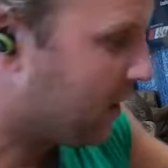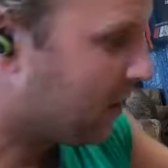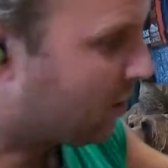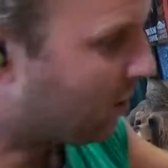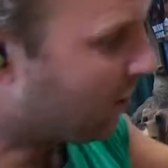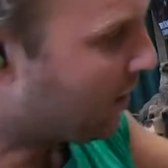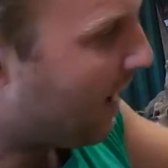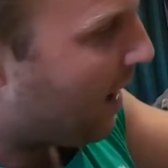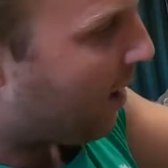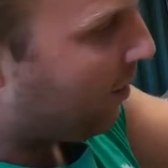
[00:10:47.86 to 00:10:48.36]

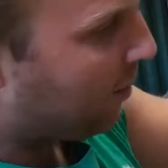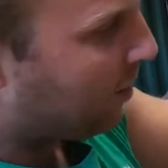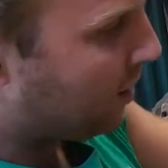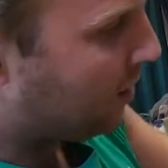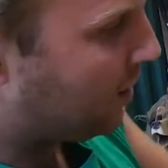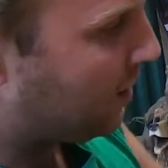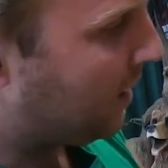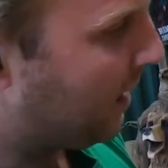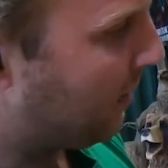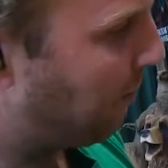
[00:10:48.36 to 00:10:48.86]
So now I'll
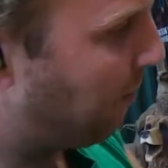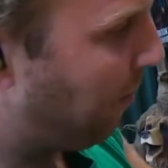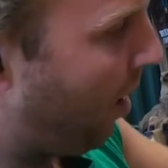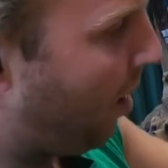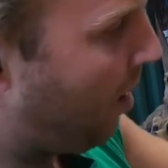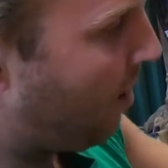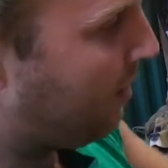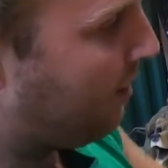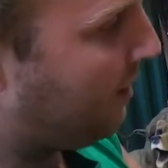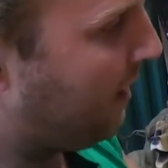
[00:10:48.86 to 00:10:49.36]
just like
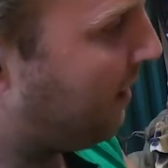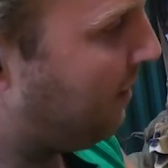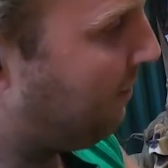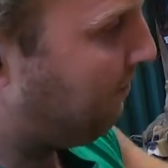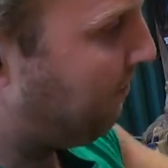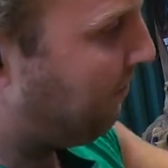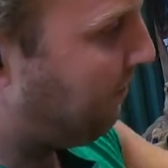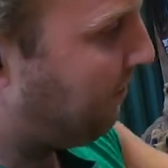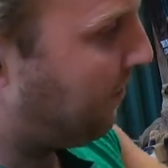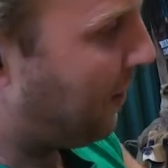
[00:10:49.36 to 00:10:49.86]
part the
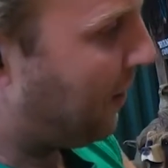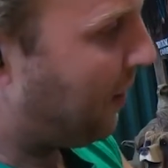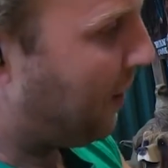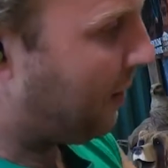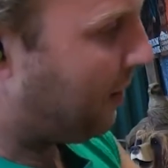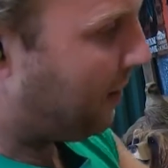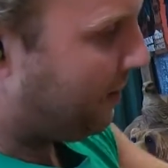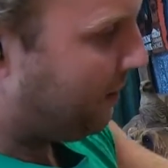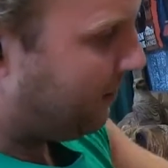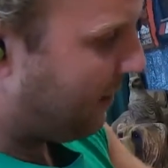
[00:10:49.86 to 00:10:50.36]

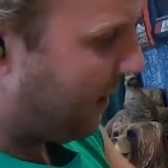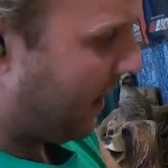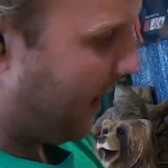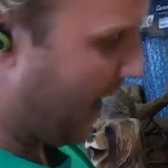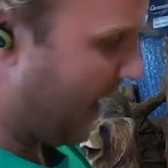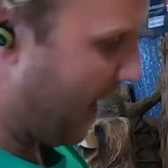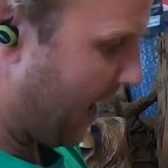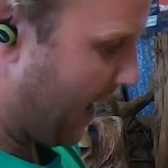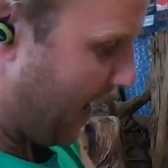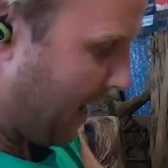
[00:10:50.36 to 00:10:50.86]
fur,
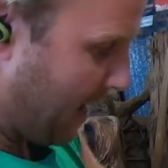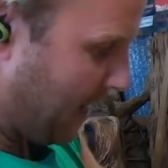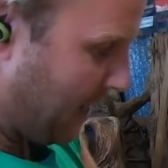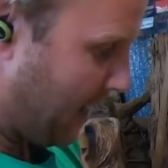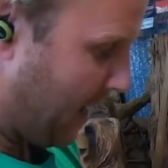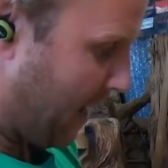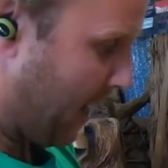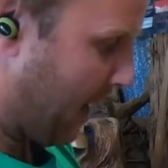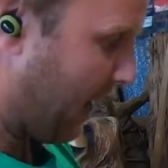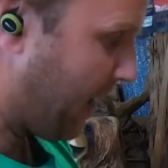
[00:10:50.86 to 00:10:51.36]

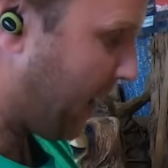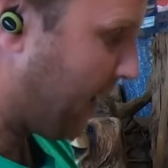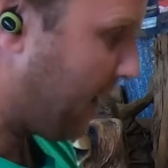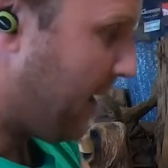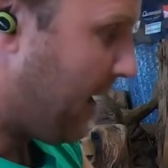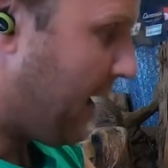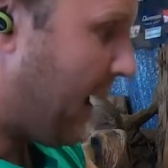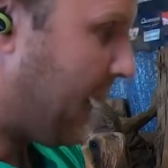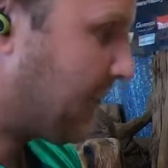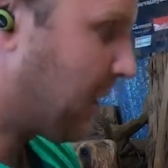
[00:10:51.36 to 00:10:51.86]
and
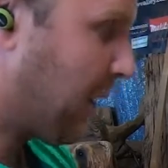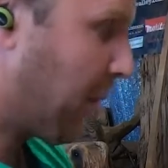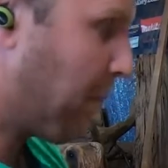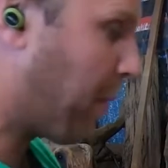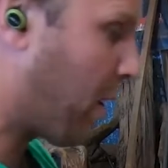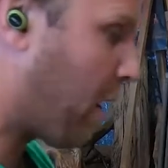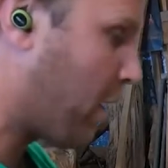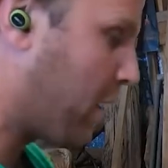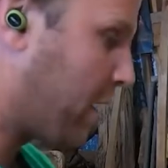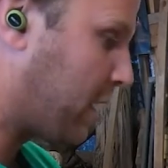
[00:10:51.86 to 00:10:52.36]
as I'm
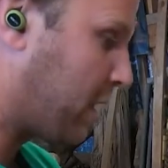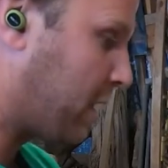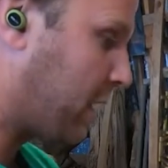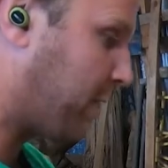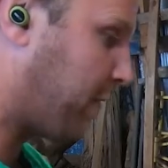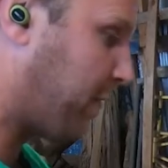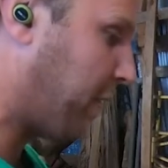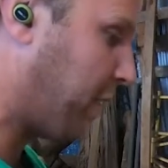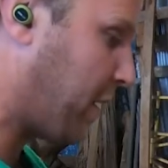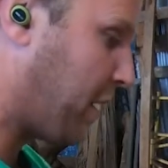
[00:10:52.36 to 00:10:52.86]
parting
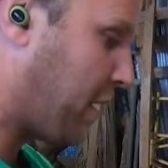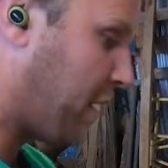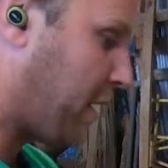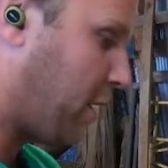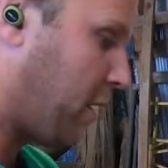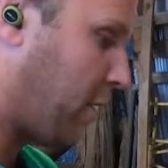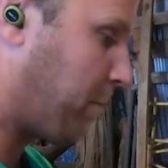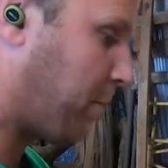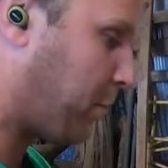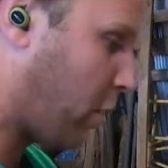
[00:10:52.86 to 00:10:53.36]
the
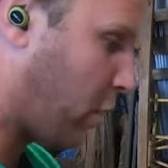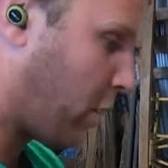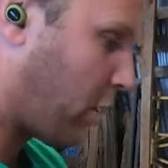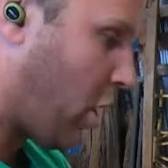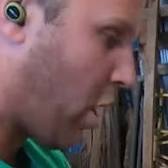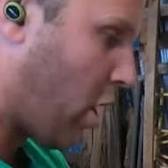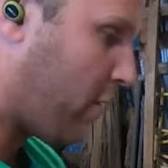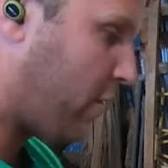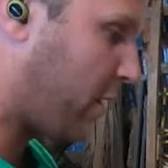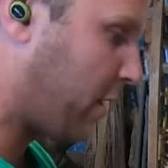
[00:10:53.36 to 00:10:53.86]
fur or
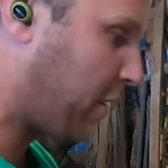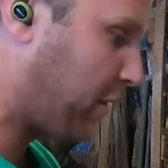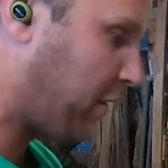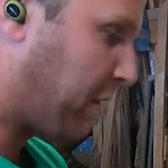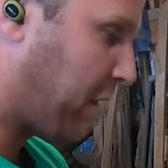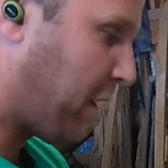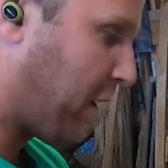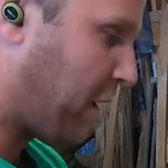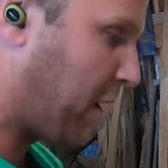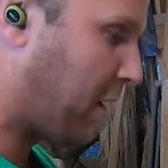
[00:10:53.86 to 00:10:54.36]
carving the
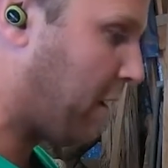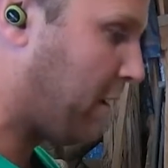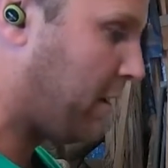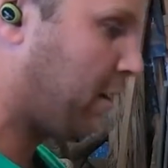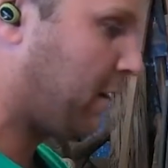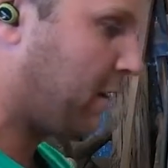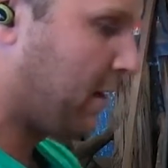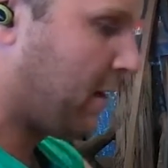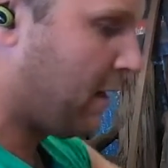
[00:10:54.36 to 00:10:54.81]
fur,